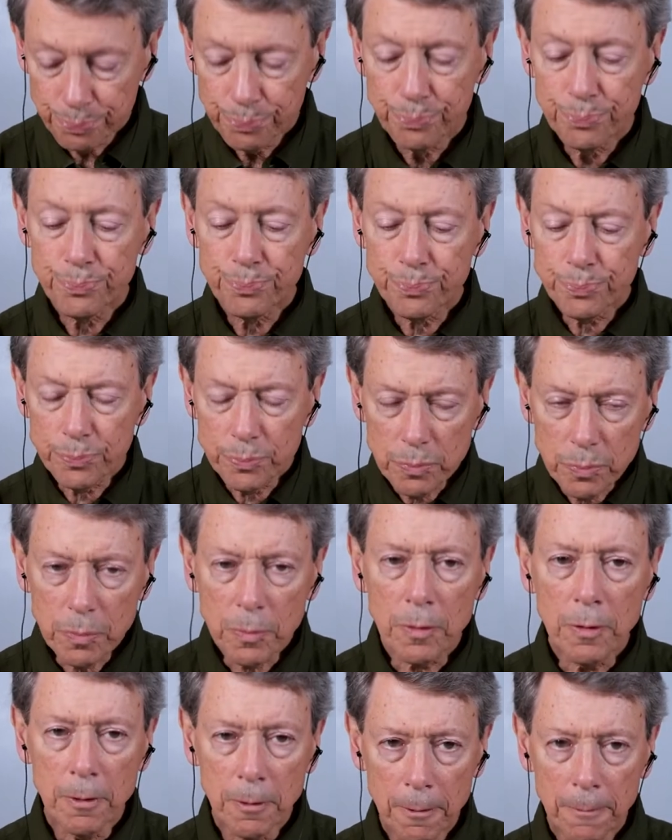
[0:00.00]
Um,
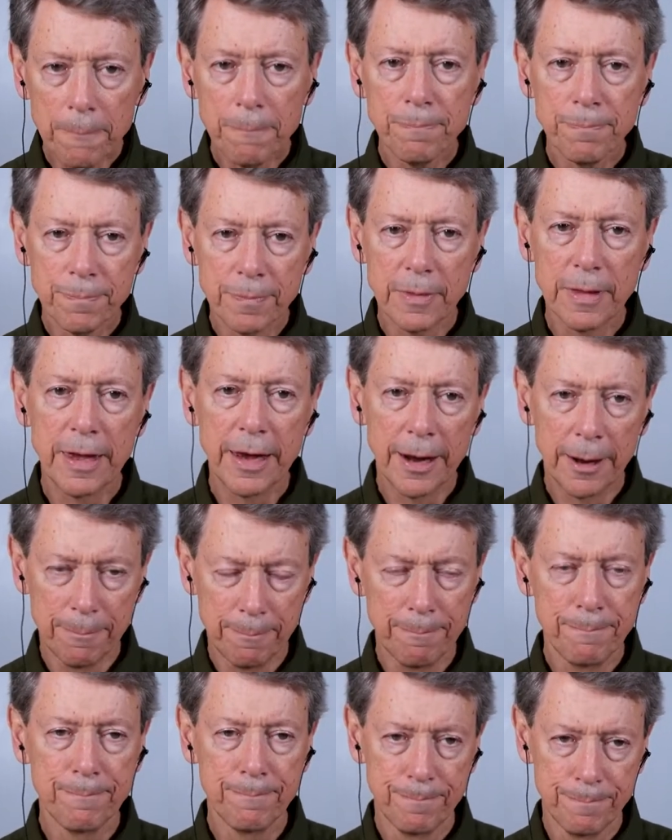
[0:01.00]
the, yeah.
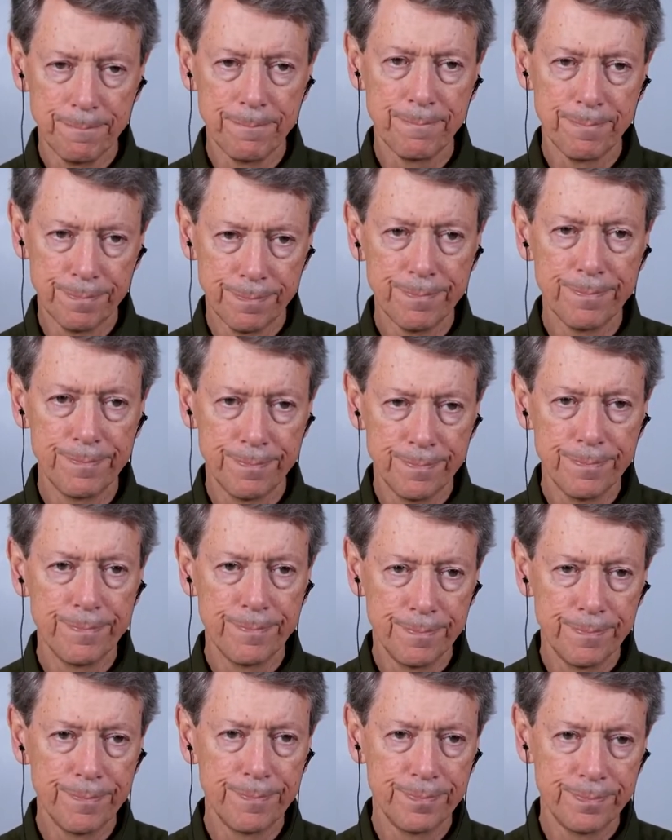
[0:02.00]
the skills that
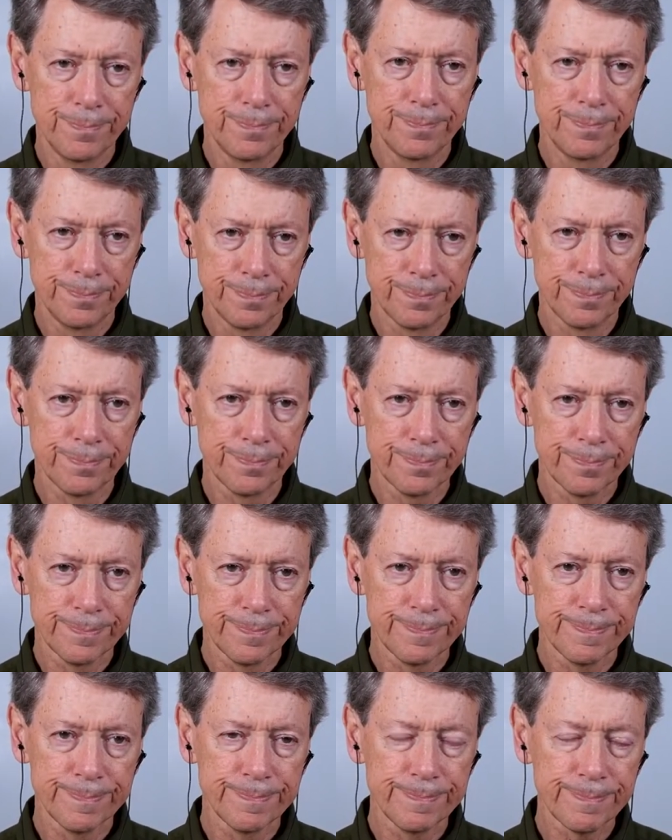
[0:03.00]
you try to
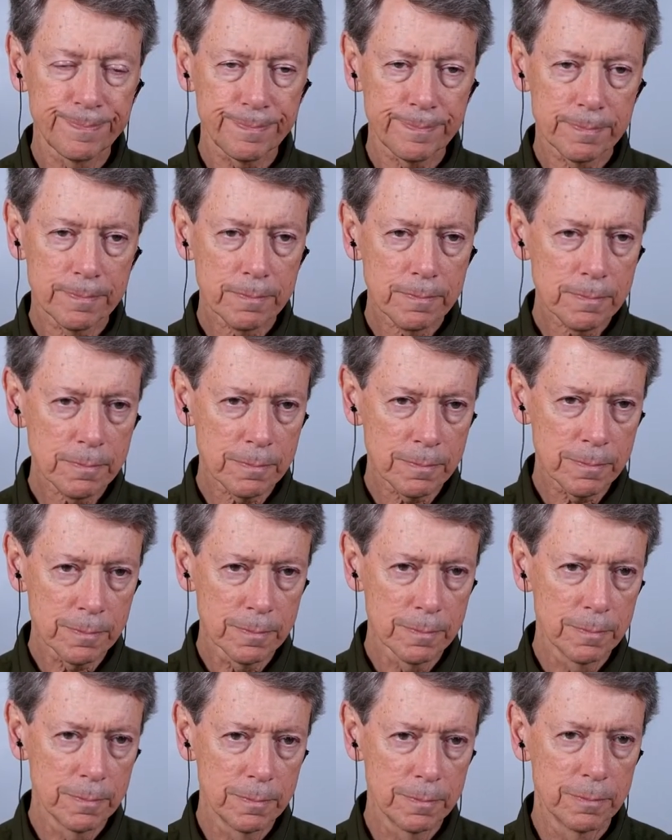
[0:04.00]
develop, the
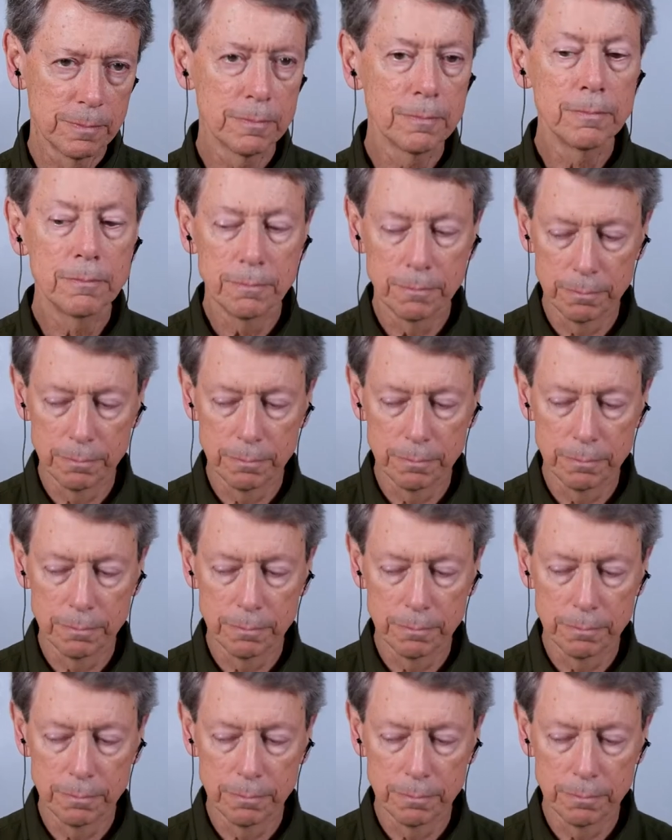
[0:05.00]
um,